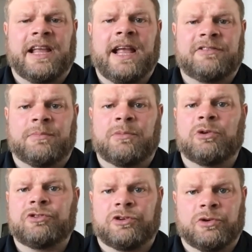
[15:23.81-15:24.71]
It has a
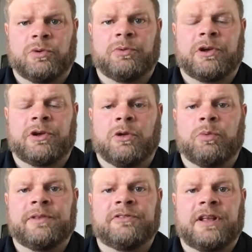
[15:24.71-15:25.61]
motion, or what we call a
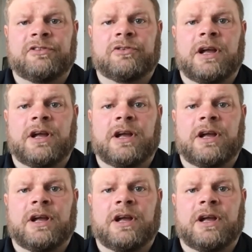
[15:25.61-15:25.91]
wind sensor